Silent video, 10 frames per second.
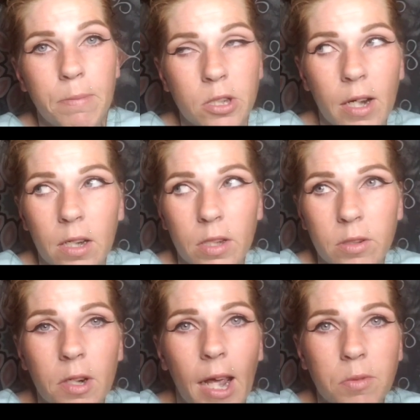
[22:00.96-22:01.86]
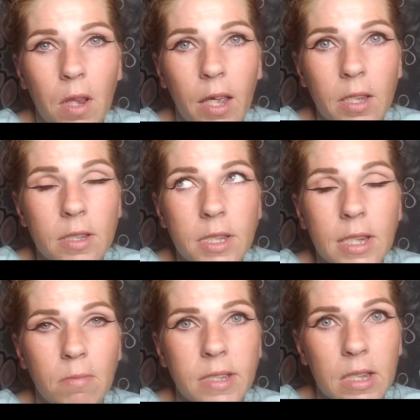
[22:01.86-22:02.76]
been trying to get on the DoorDash for like
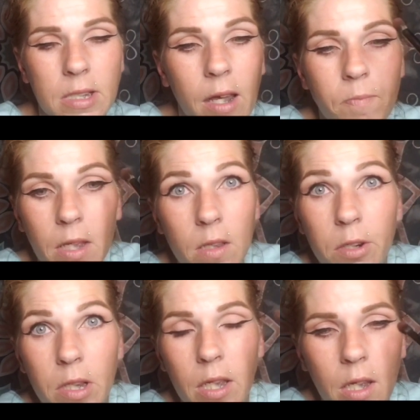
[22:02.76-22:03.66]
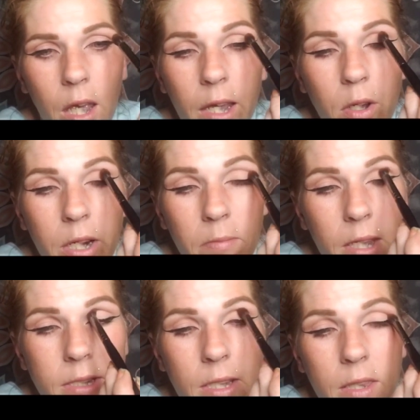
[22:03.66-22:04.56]
6 months at this time, literally, and couldn't
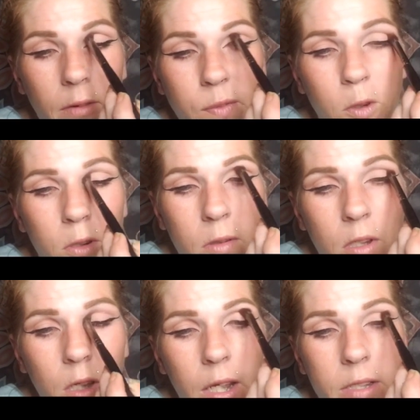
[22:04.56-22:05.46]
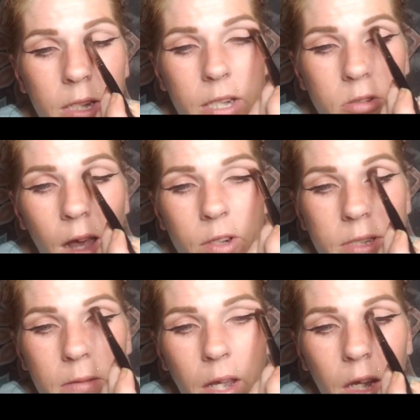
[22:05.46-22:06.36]
because they was full and didn't need
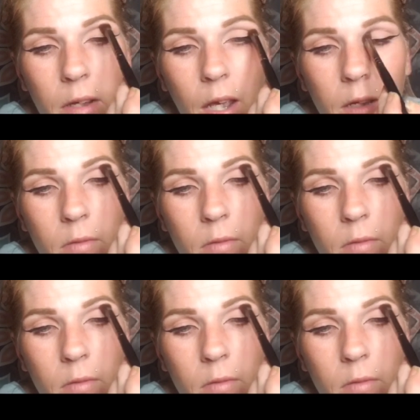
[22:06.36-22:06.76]
drivers in my area.